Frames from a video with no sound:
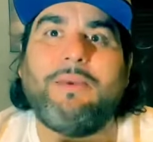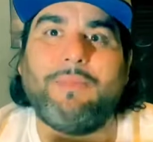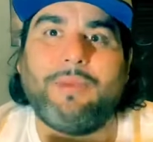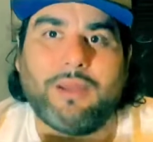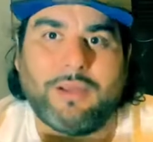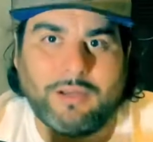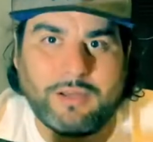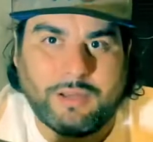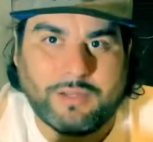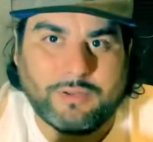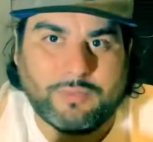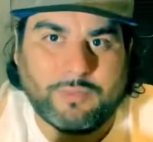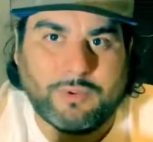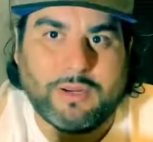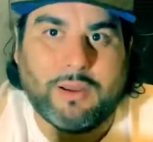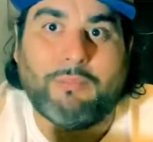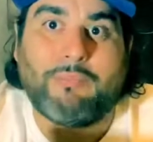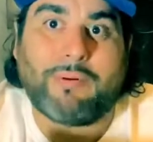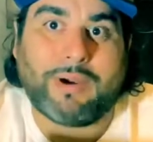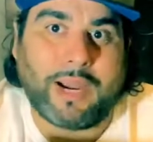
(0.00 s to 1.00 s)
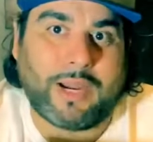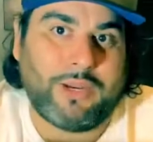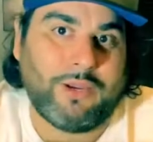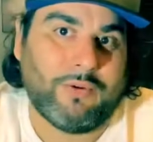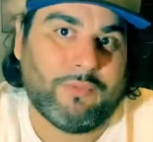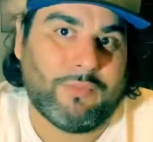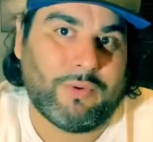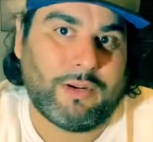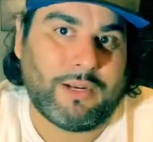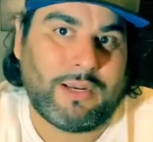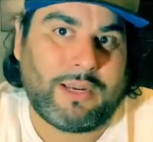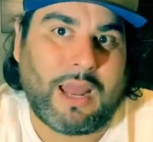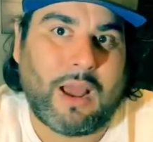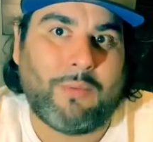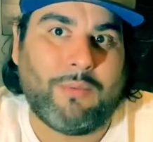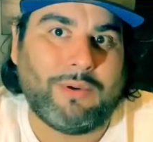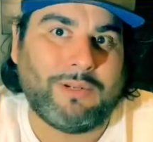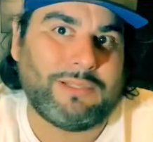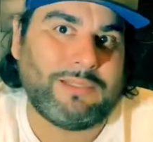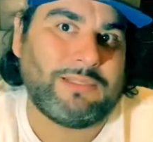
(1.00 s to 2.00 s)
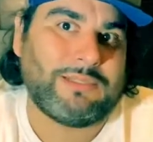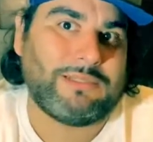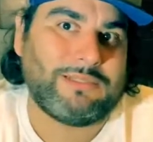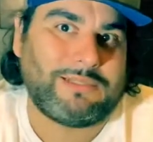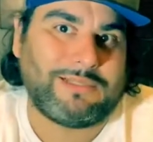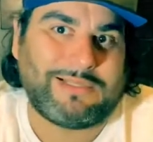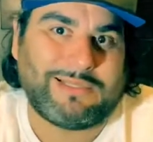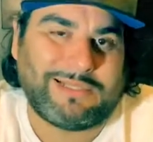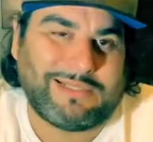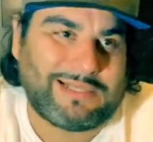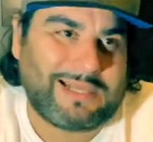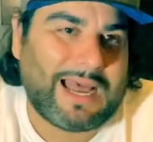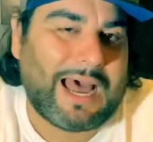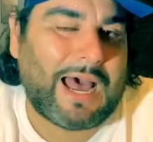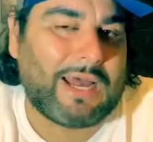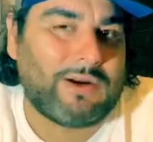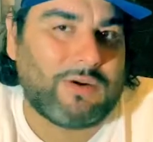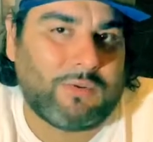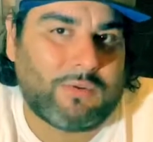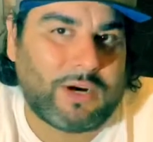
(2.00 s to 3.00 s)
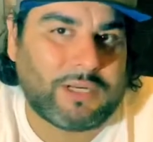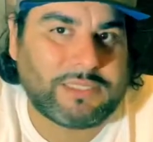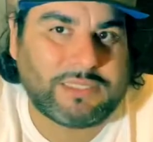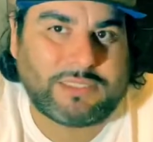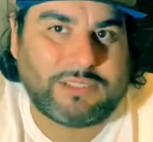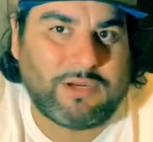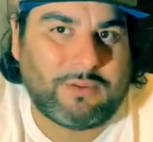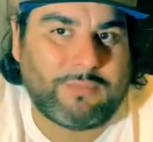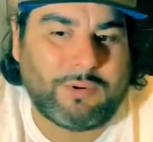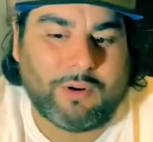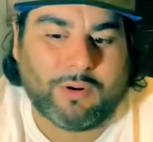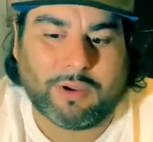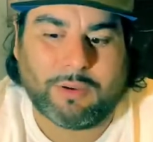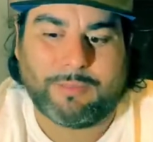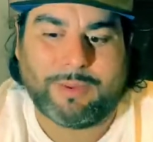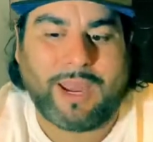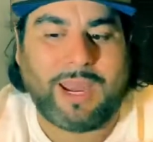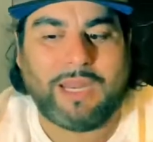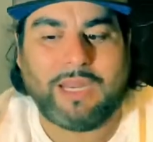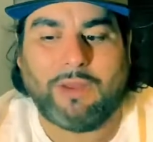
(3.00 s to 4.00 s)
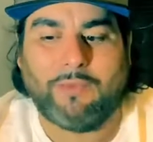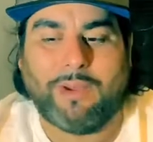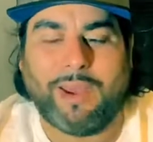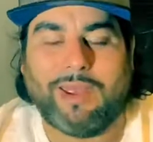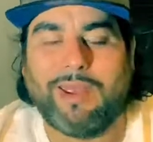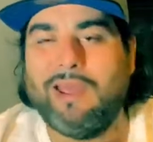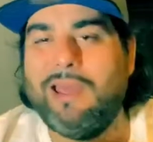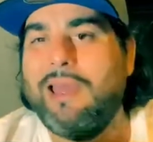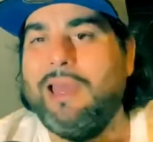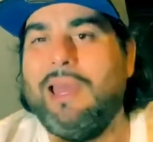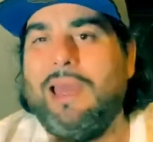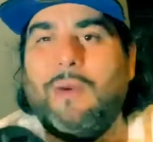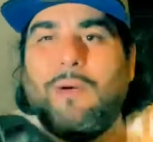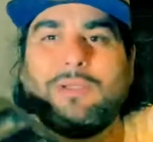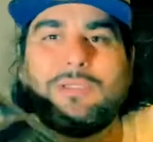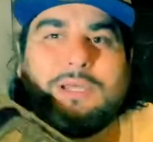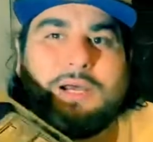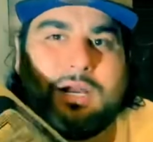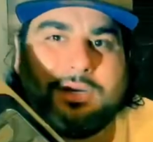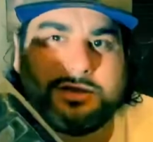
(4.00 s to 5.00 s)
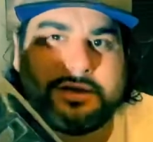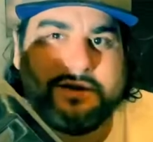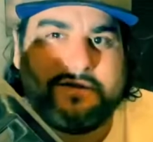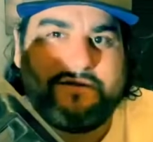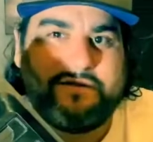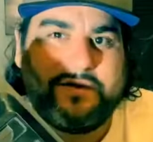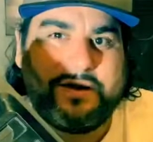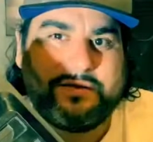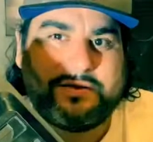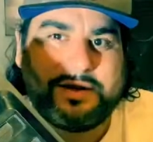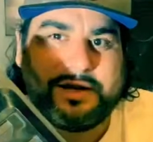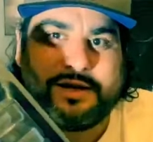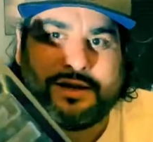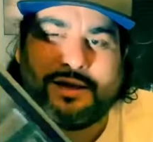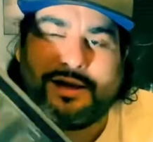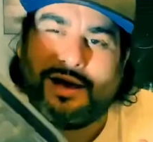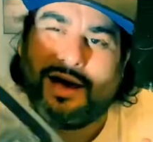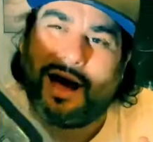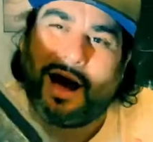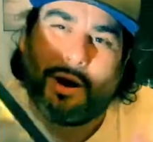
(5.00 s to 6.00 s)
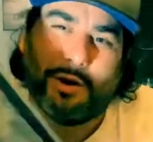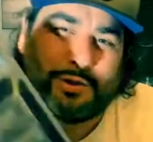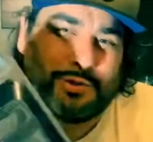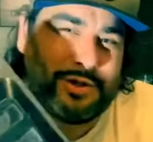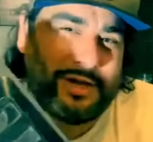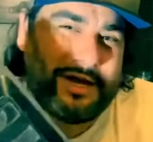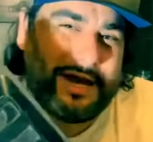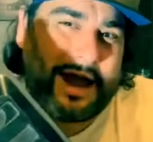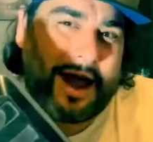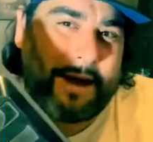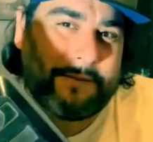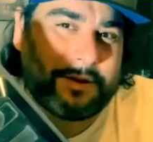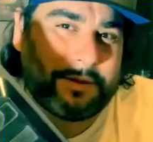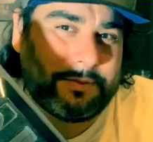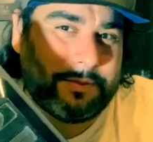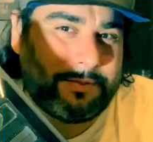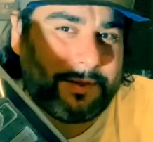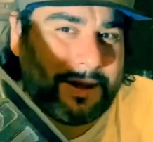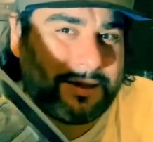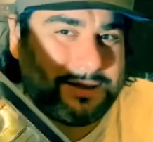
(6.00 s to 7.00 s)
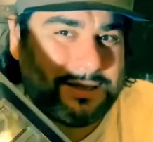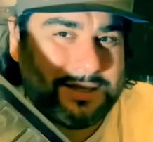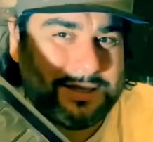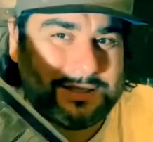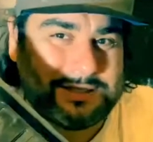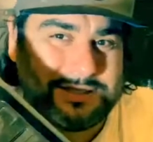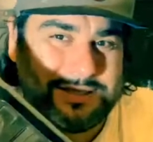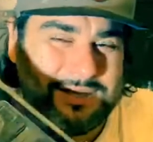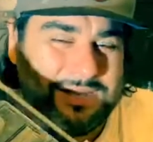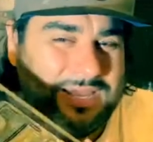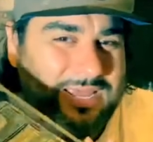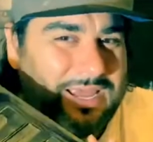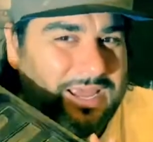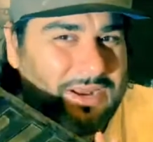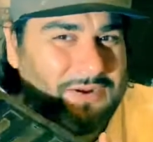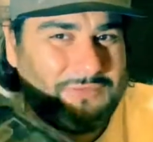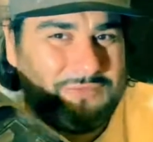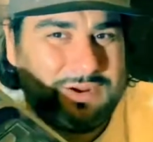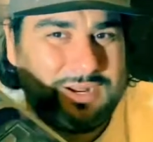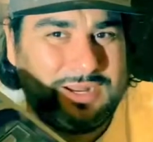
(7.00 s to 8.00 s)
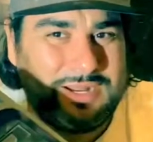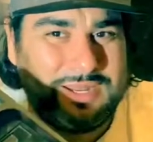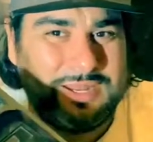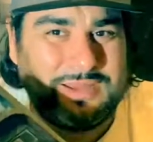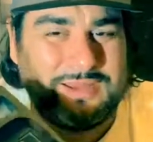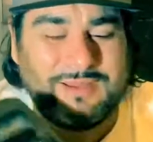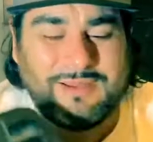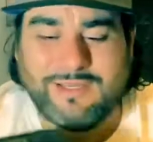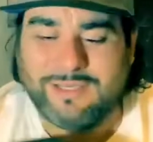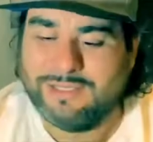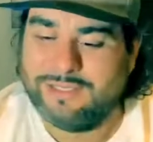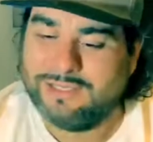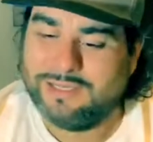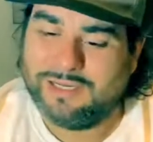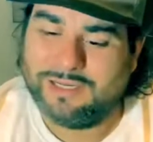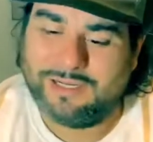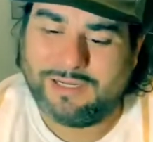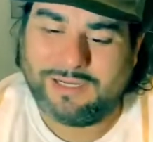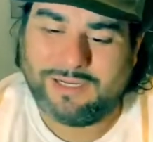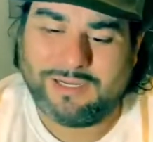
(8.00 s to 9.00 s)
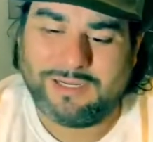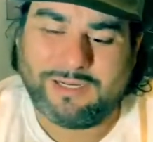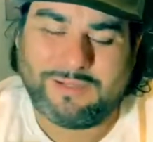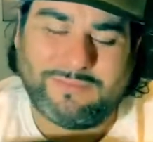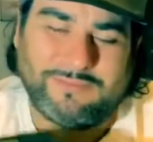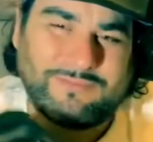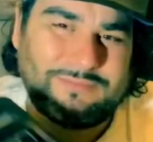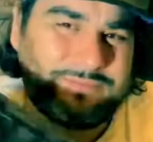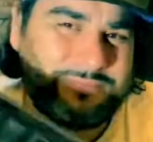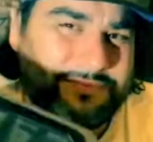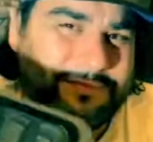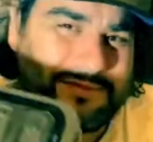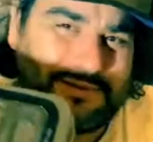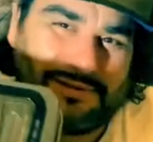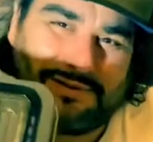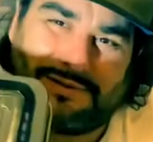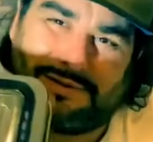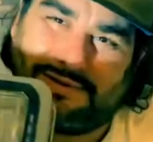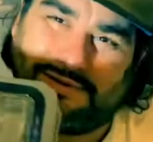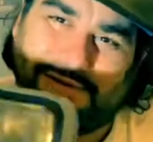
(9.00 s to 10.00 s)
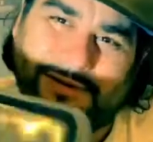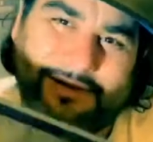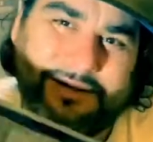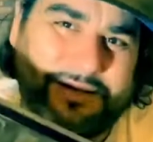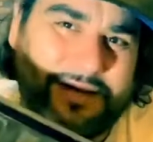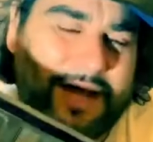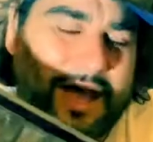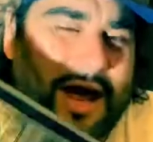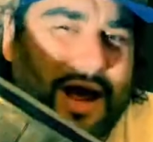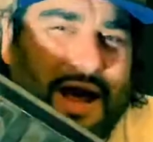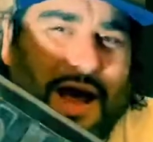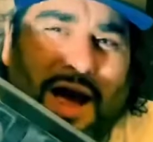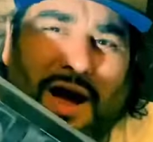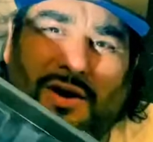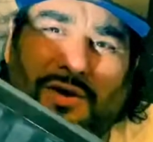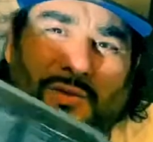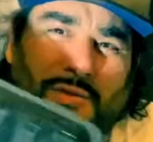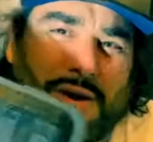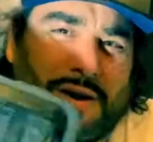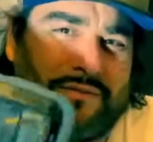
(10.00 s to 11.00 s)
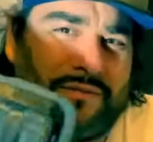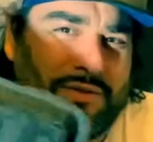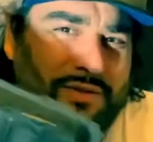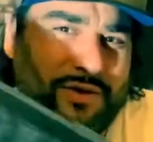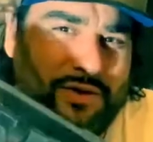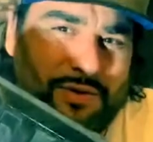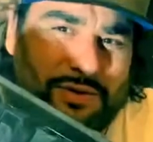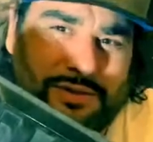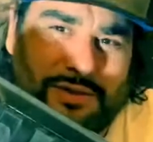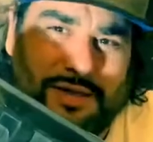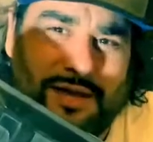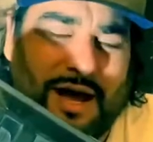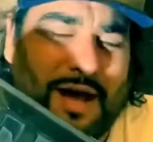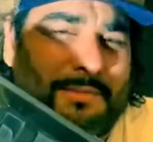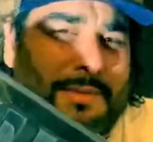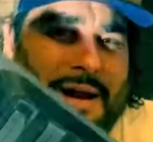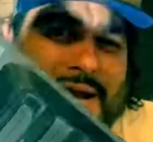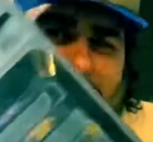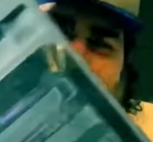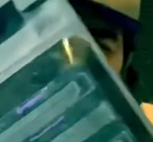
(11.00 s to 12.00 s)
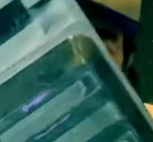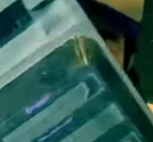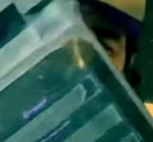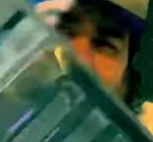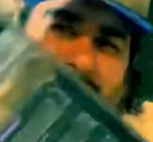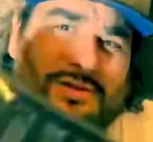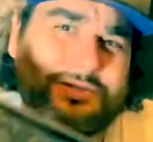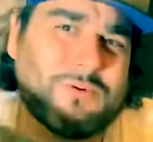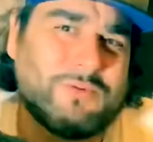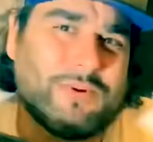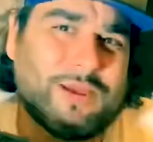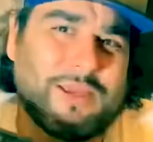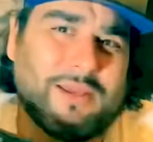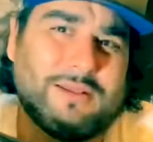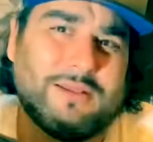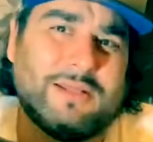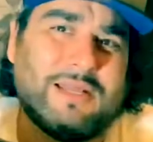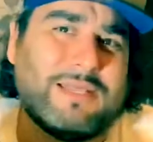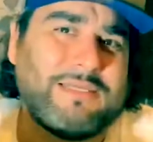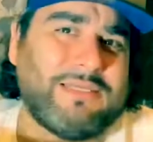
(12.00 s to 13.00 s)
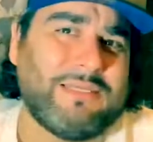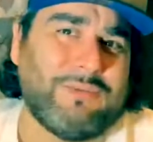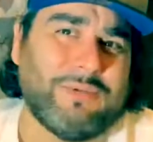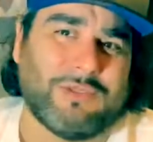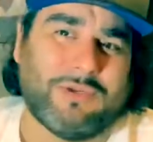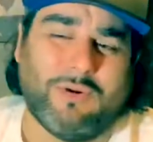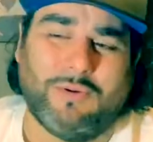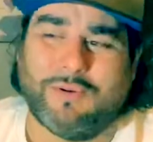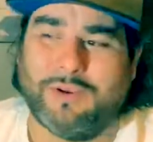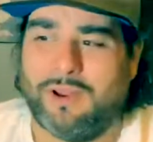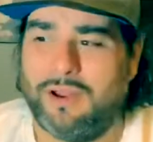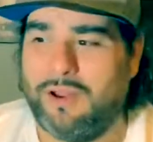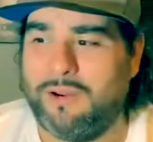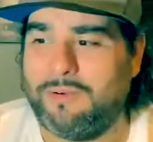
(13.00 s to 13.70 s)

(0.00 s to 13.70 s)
another one, a brand new one. And that one kind of works, it's still broken. But anyway, it was $150. I was really hyped up about this. And really, I don't ever use it. I might even give this away. Let's see what's going on.